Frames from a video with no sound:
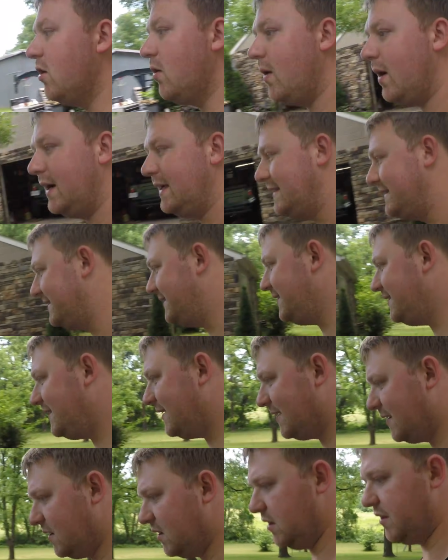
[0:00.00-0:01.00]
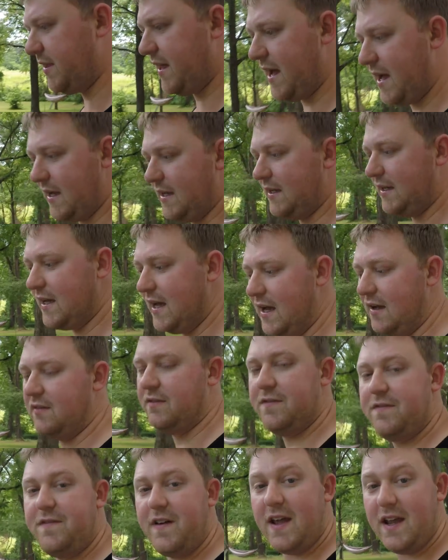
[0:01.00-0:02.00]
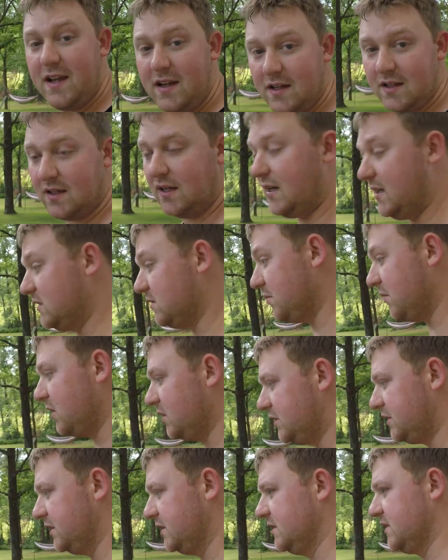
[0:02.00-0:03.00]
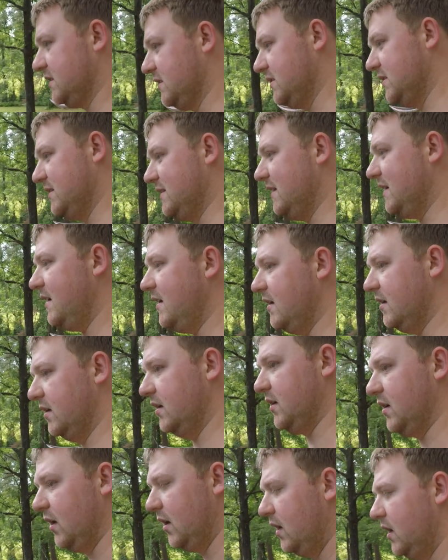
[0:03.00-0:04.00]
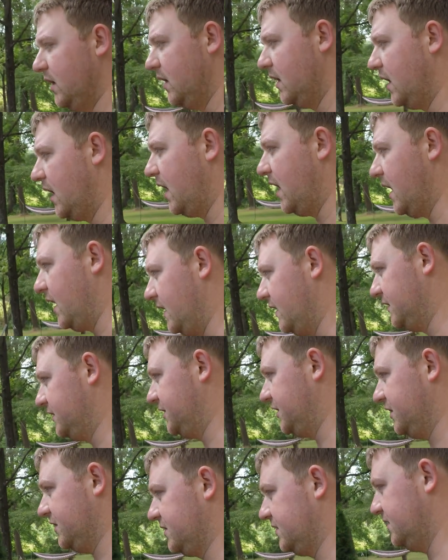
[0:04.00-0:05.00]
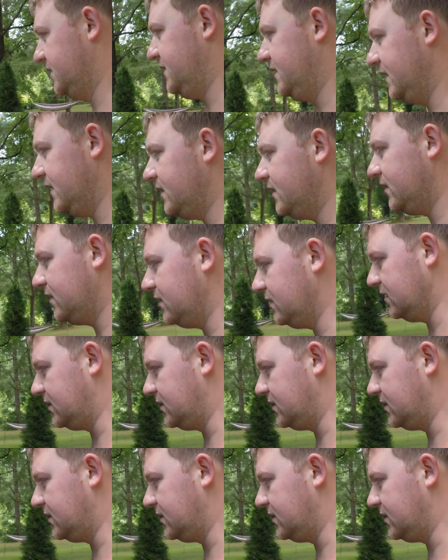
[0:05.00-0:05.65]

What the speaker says: idea that it had faded as much as it did. It just didn't